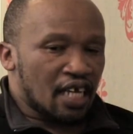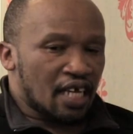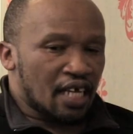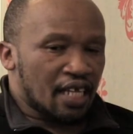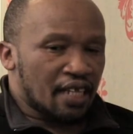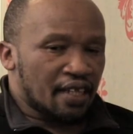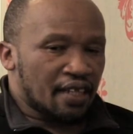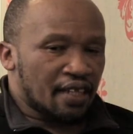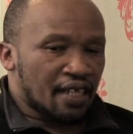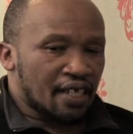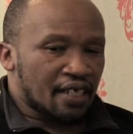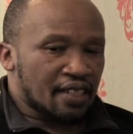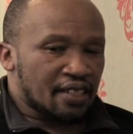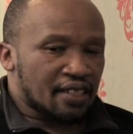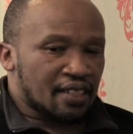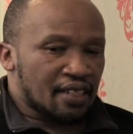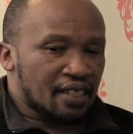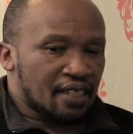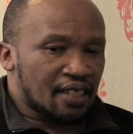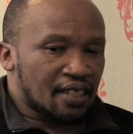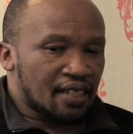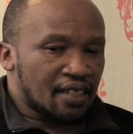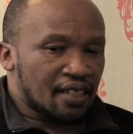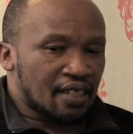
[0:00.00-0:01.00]
In this
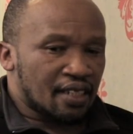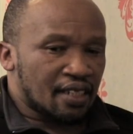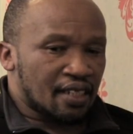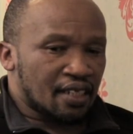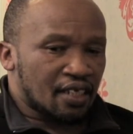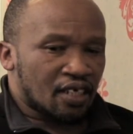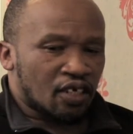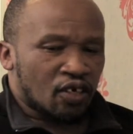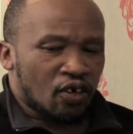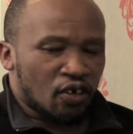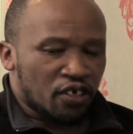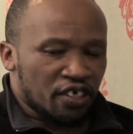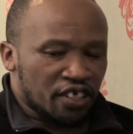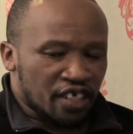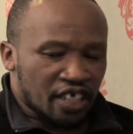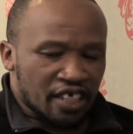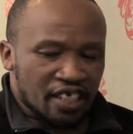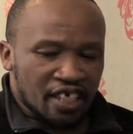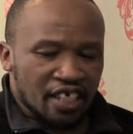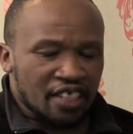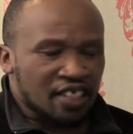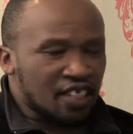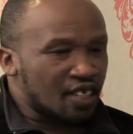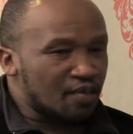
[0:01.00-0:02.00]

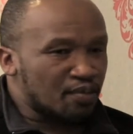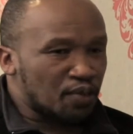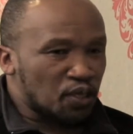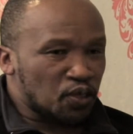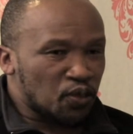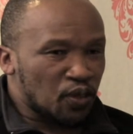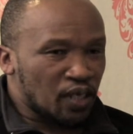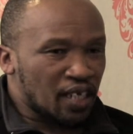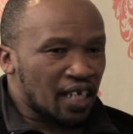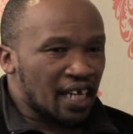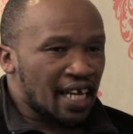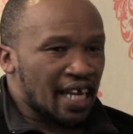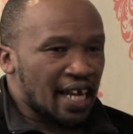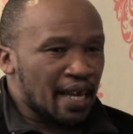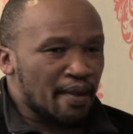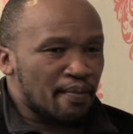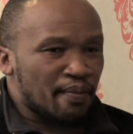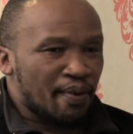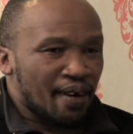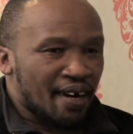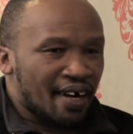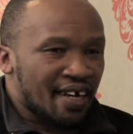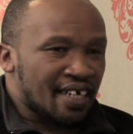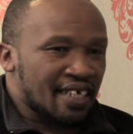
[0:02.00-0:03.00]
contradiction between
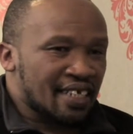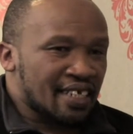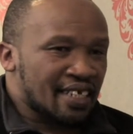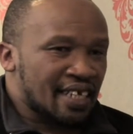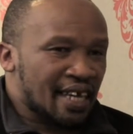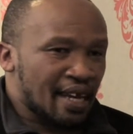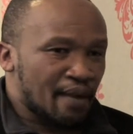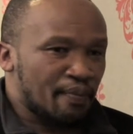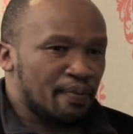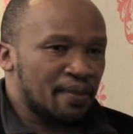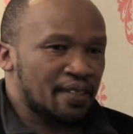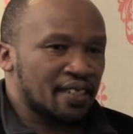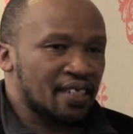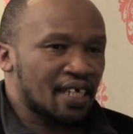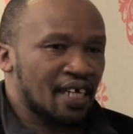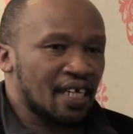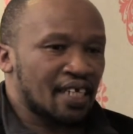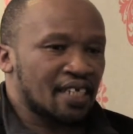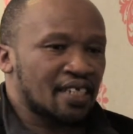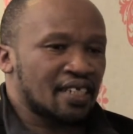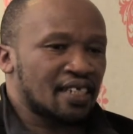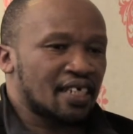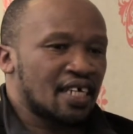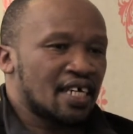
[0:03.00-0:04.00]
labor and
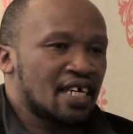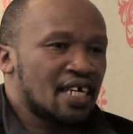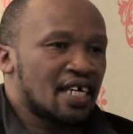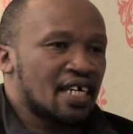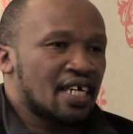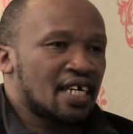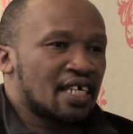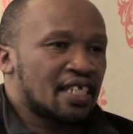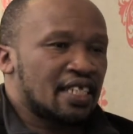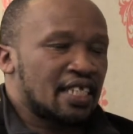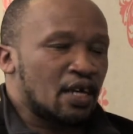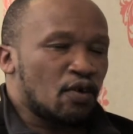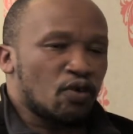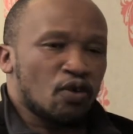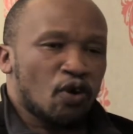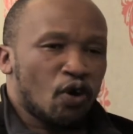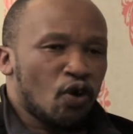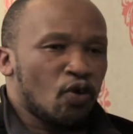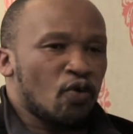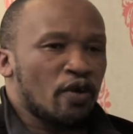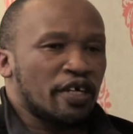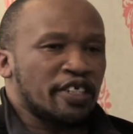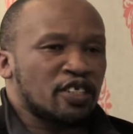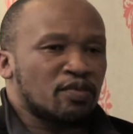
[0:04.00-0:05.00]
capital, they will
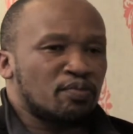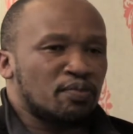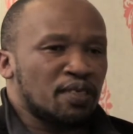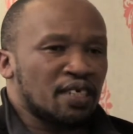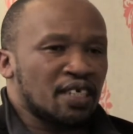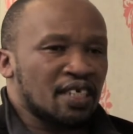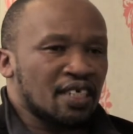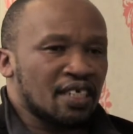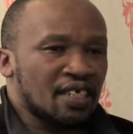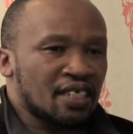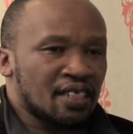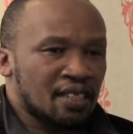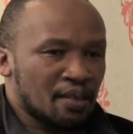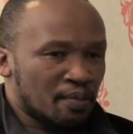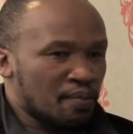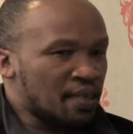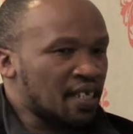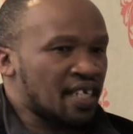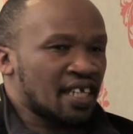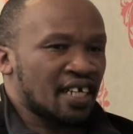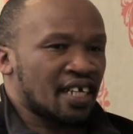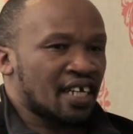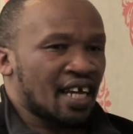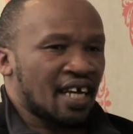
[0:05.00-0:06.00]
always be the
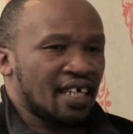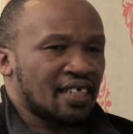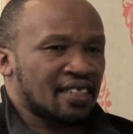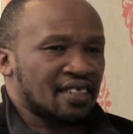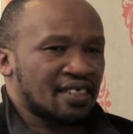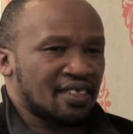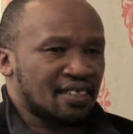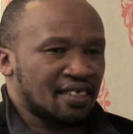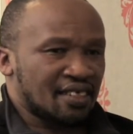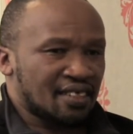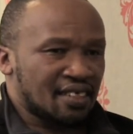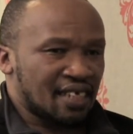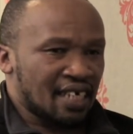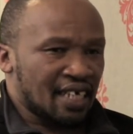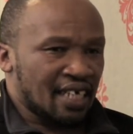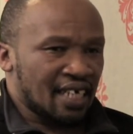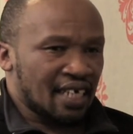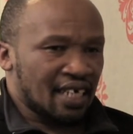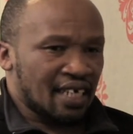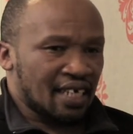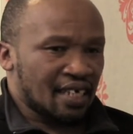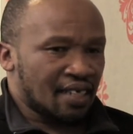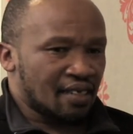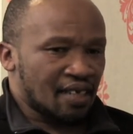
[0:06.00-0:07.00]
middle class.
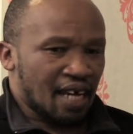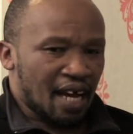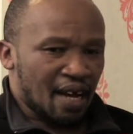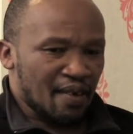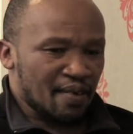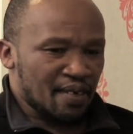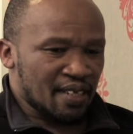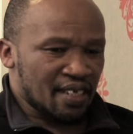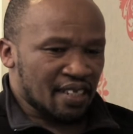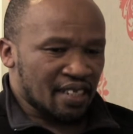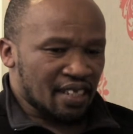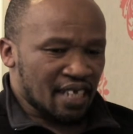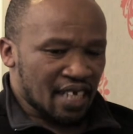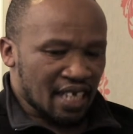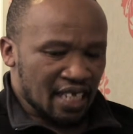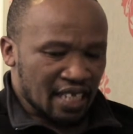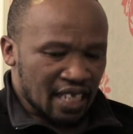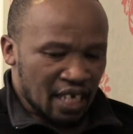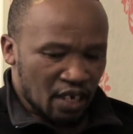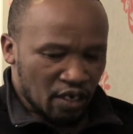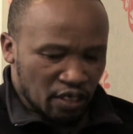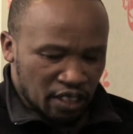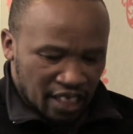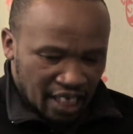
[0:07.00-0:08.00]
I
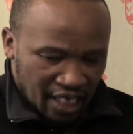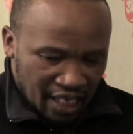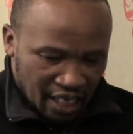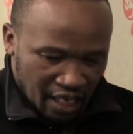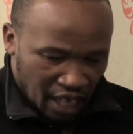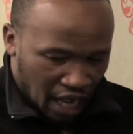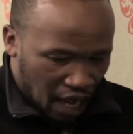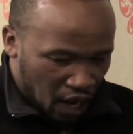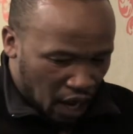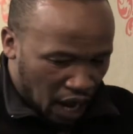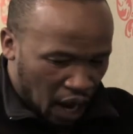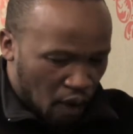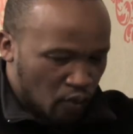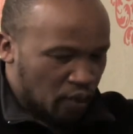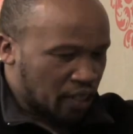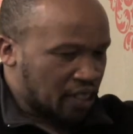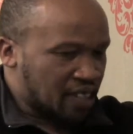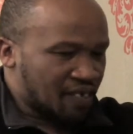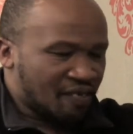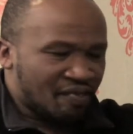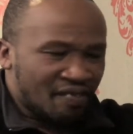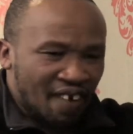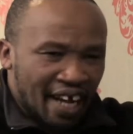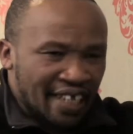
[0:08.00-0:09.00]

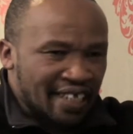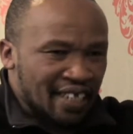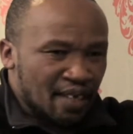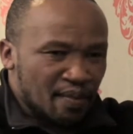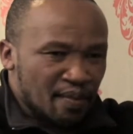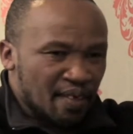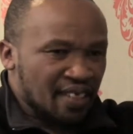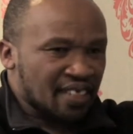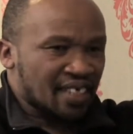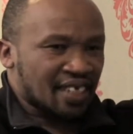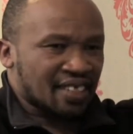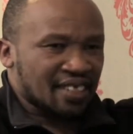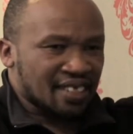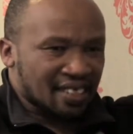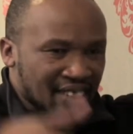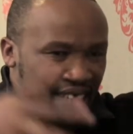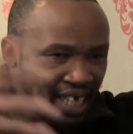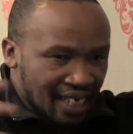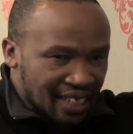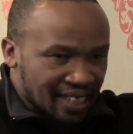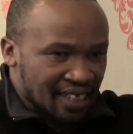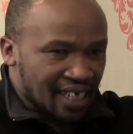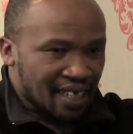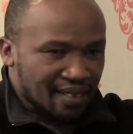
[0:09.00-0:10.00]
would define them as a
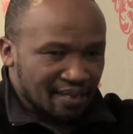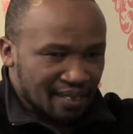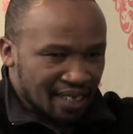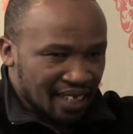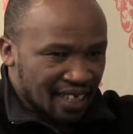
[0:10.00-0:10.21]
strata.